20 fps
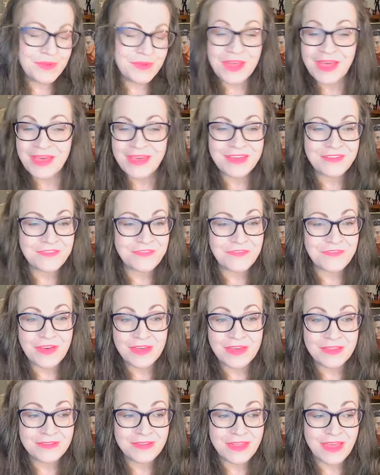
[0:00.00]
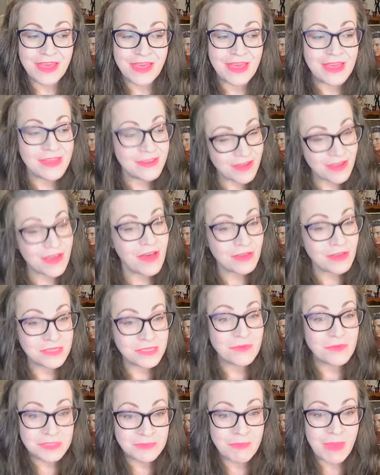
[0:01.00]
But I had fun, and I
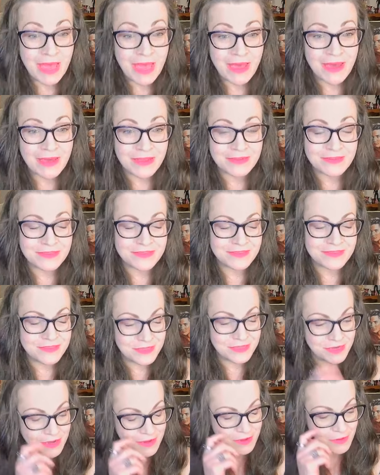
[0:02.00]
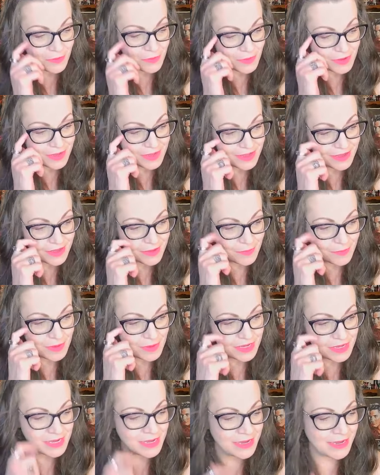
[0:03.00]
also was mad, you know.
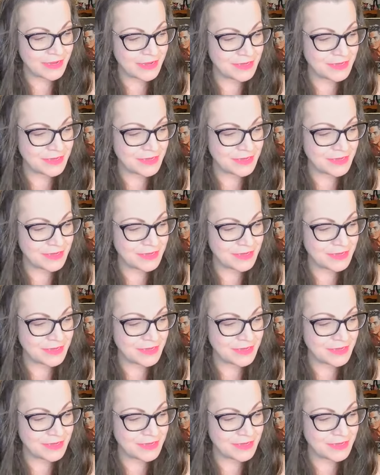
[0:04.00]
But